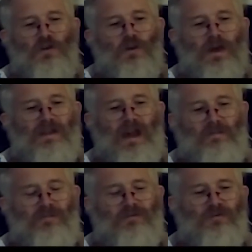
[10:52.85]
you end
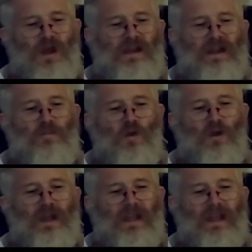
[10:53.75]
up Friday
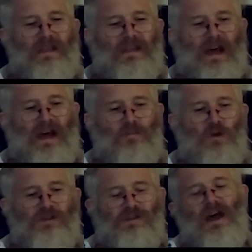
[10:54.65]
morning in
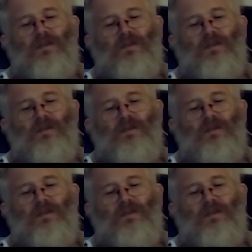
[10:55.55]
Bogota,